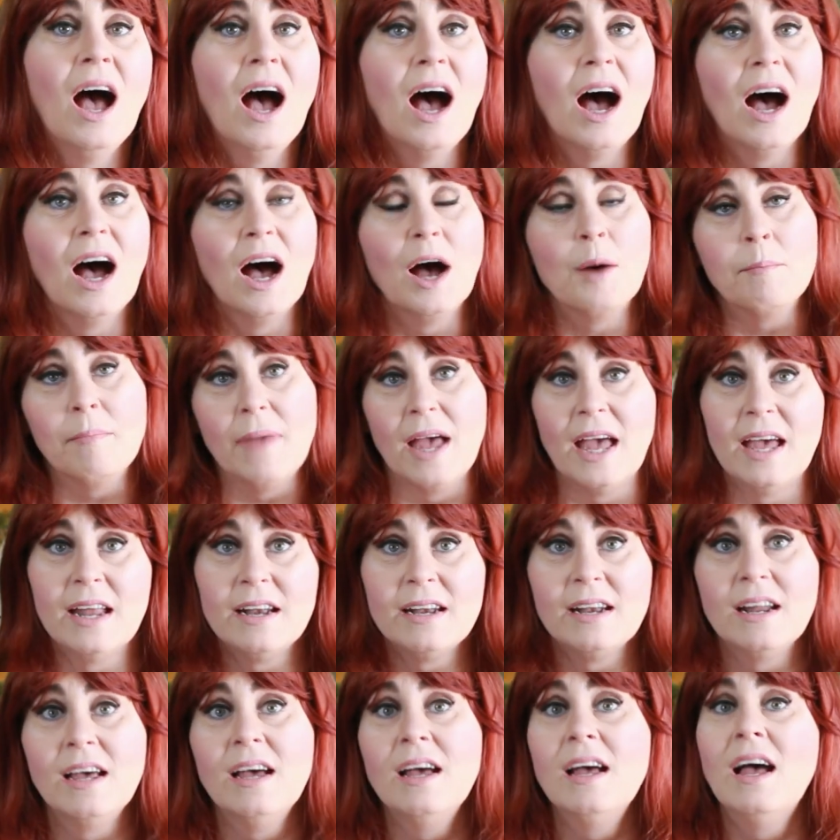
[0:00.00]

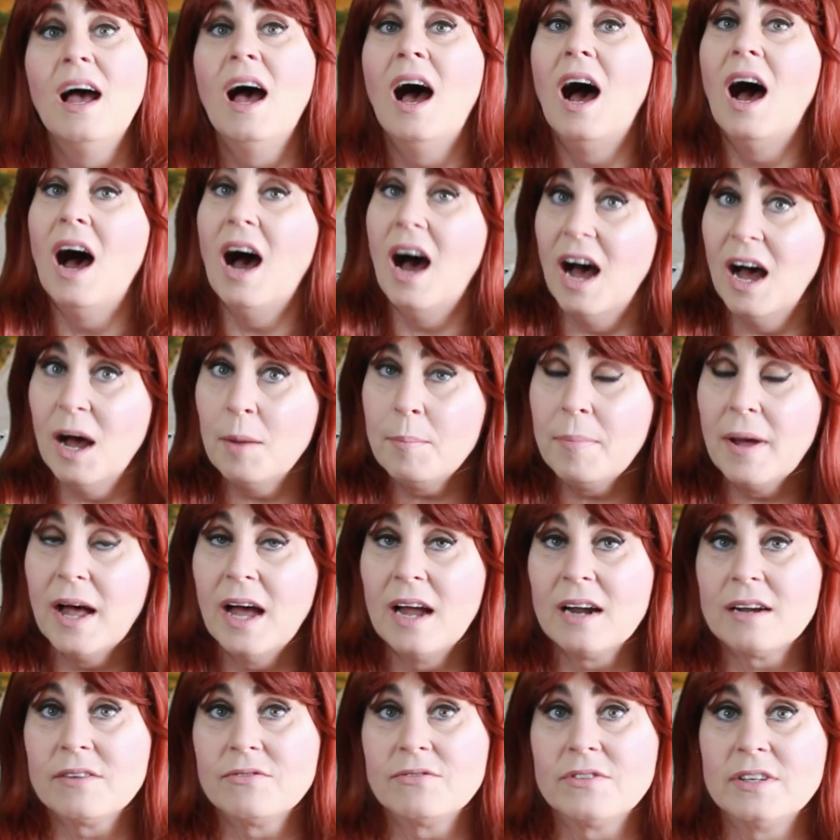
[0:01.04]
Men are
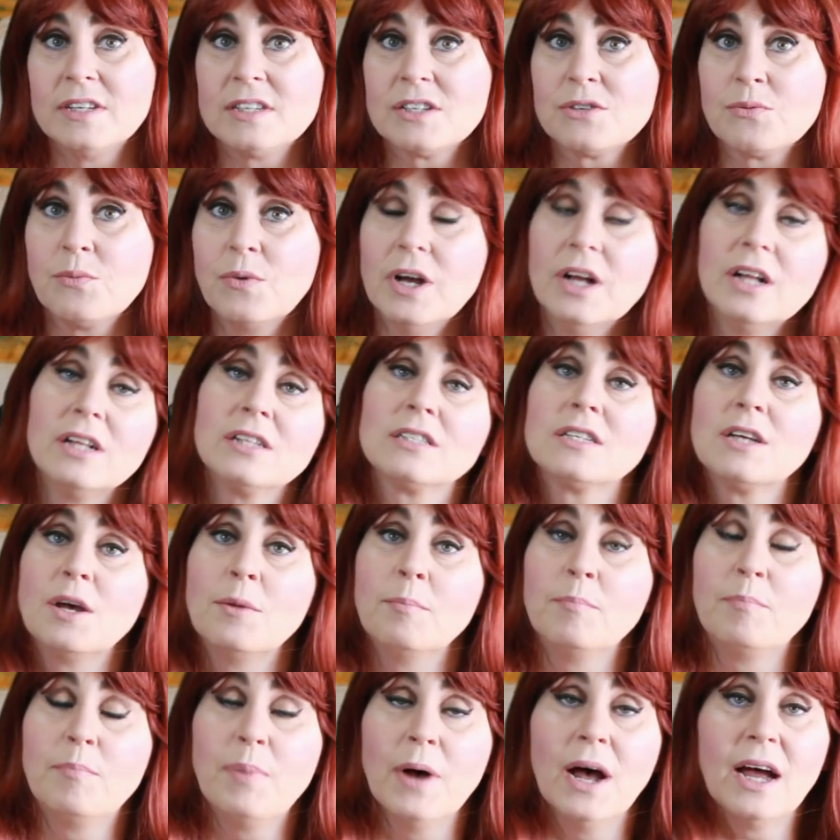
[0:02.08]
part of this world,
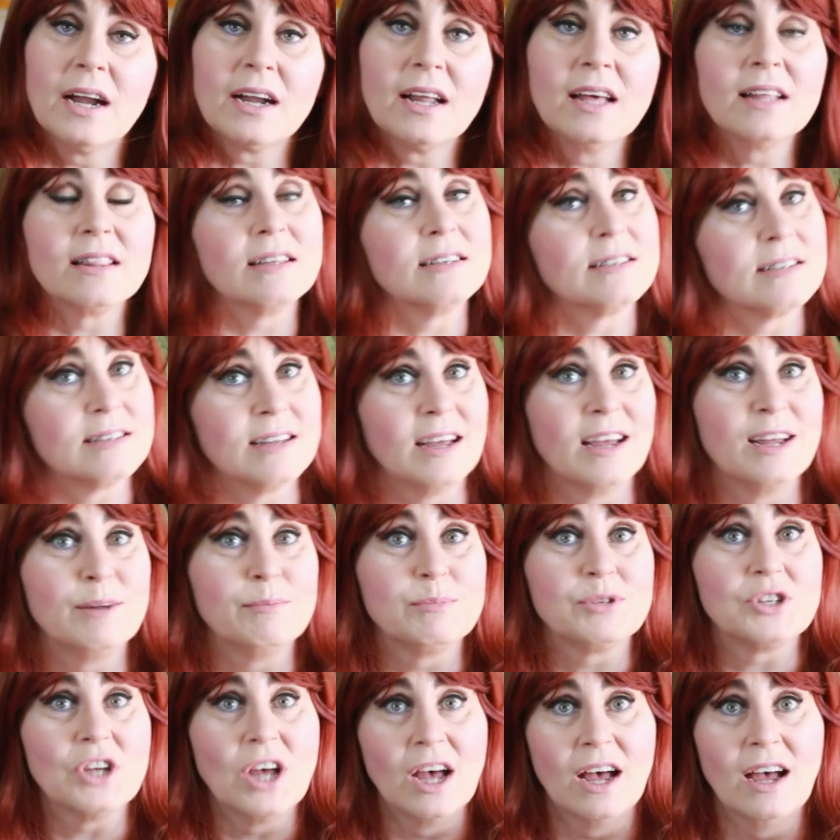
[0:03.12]
but at the
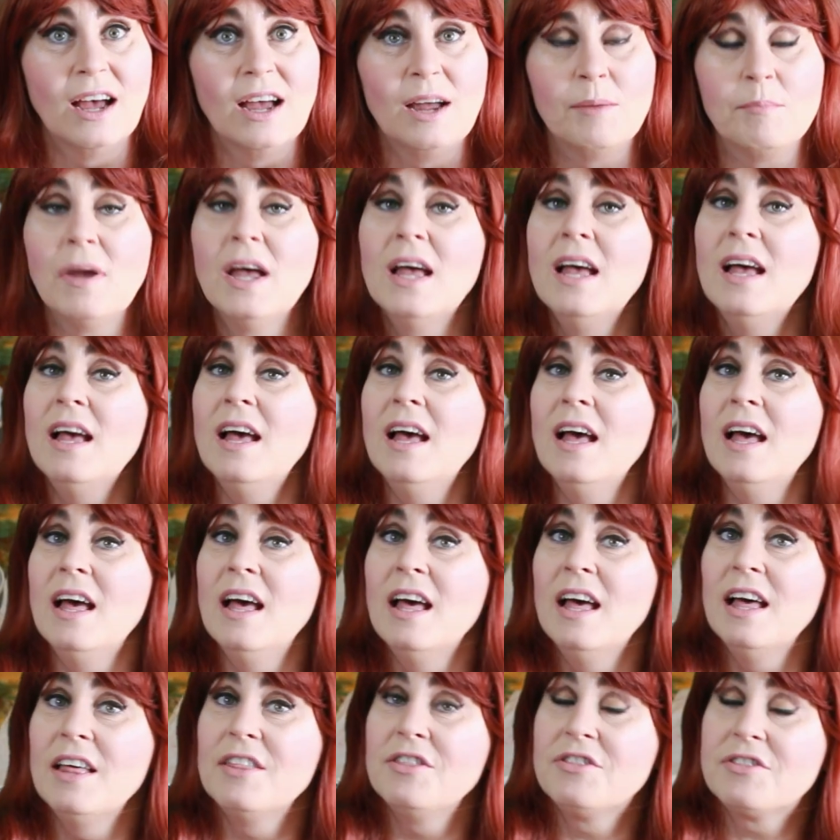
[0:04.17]
same time,
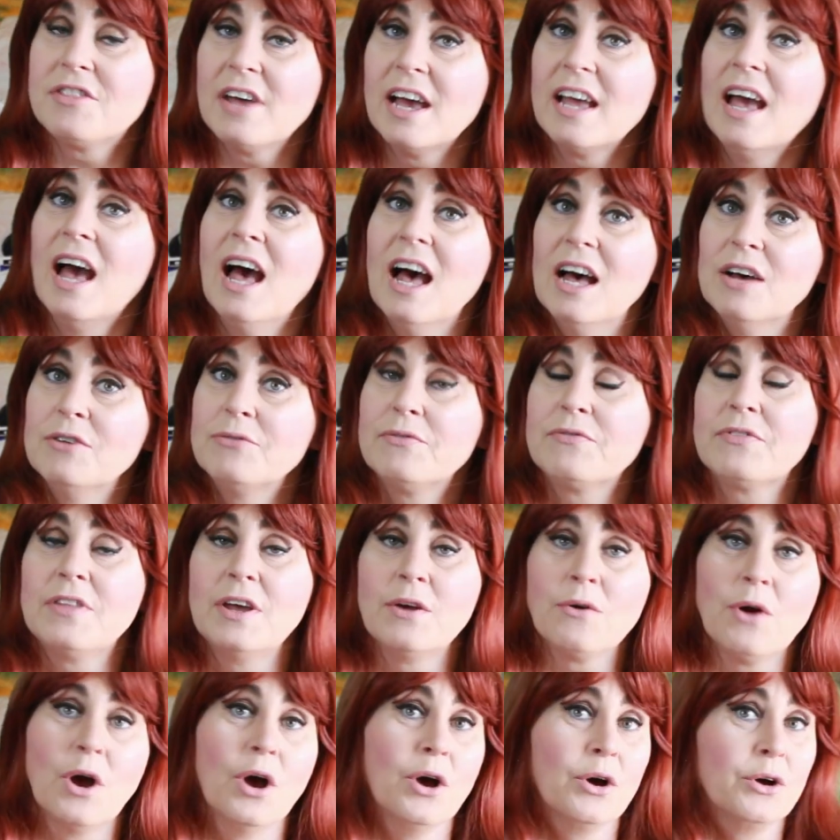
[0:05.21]
they have
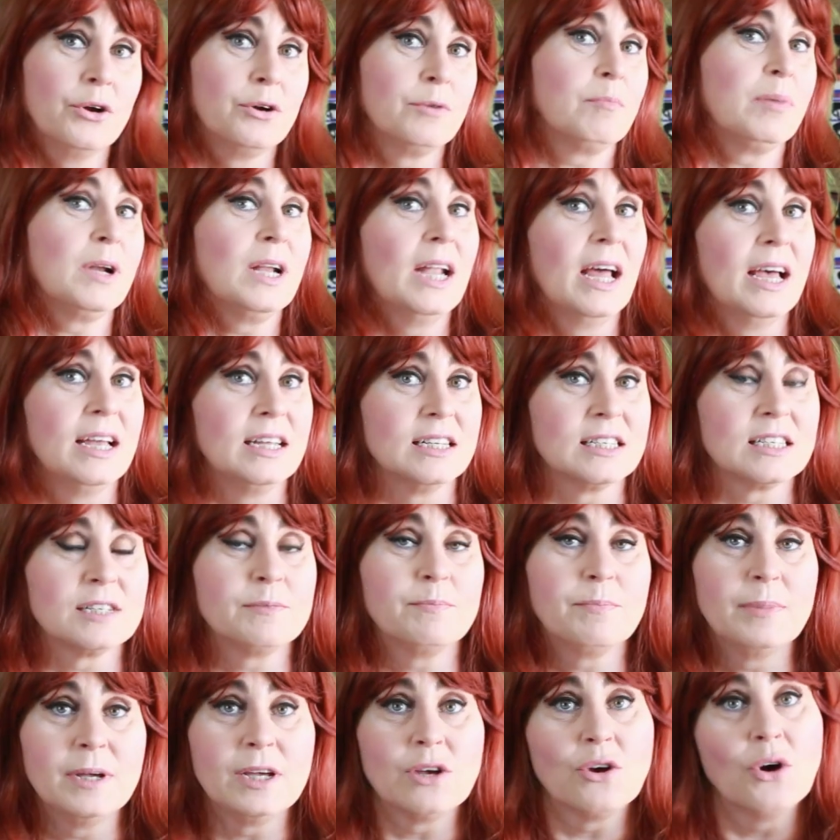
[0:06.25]
their own
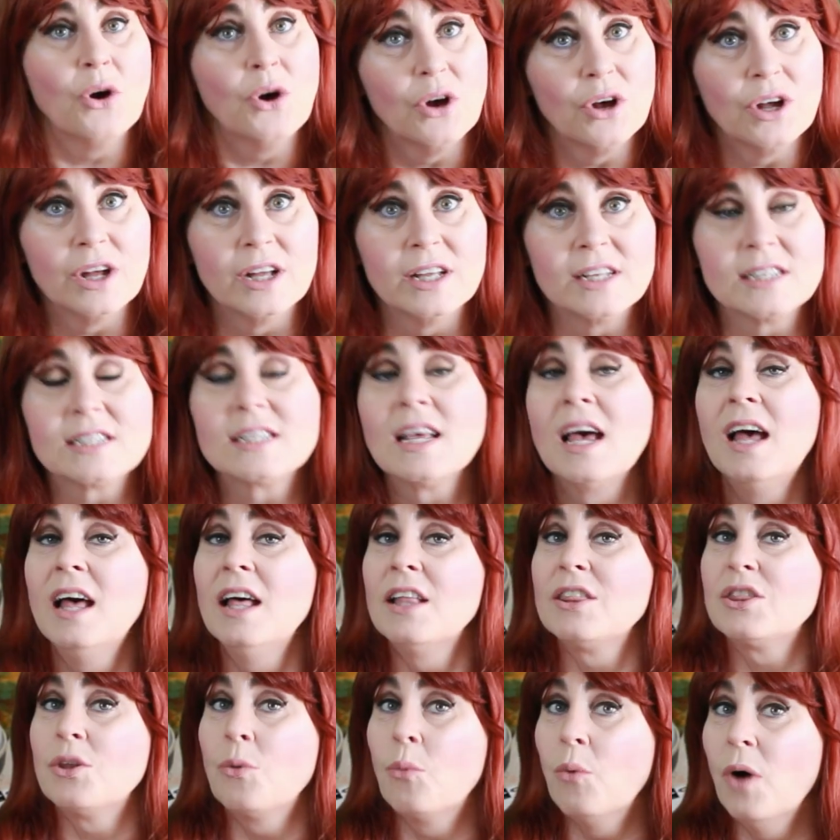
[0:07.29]
place, because
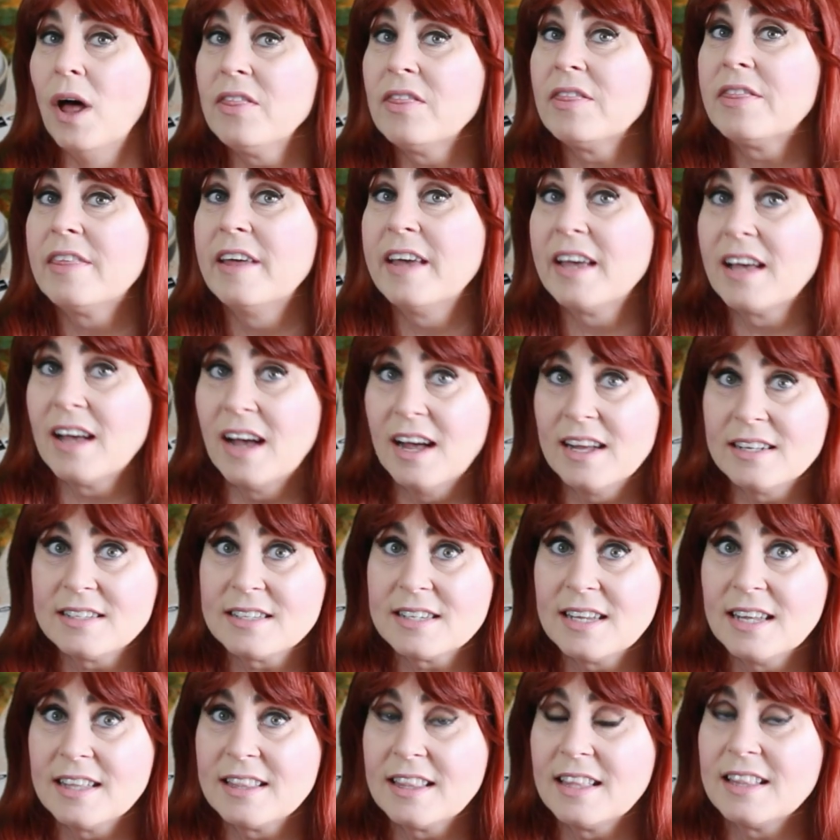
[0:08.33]
the one thing I
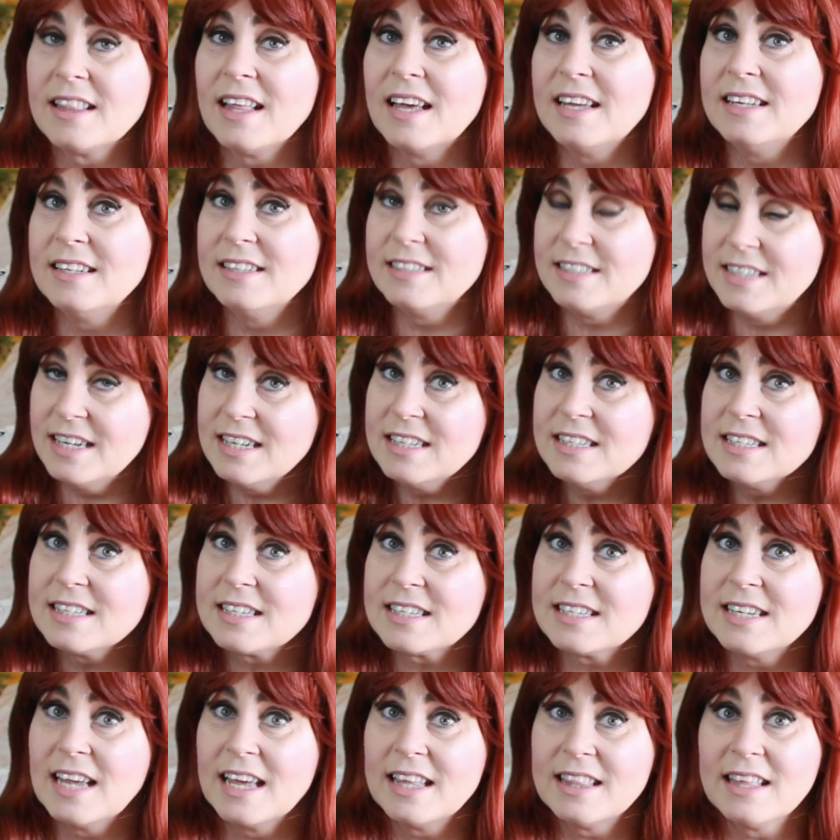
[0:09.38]
said that they didn't
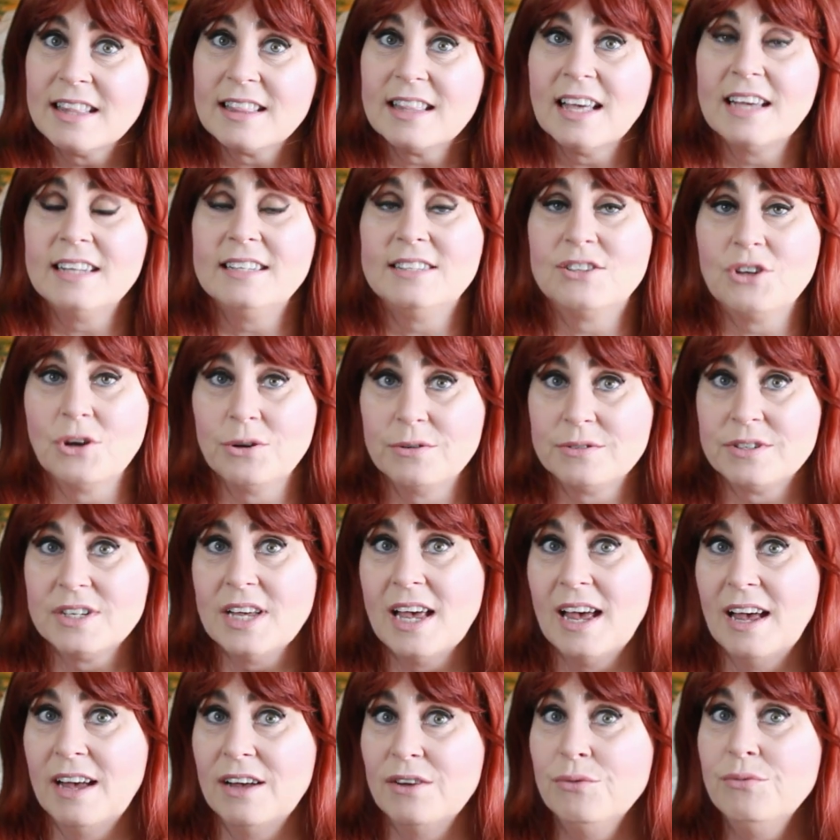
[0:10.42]
say that they don't
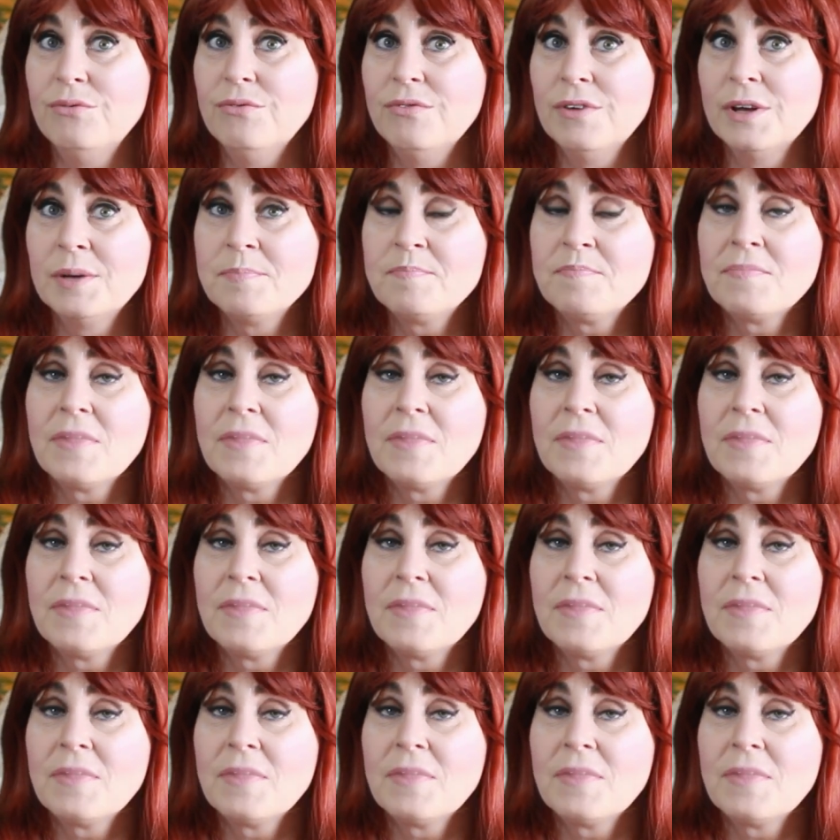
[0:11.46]
have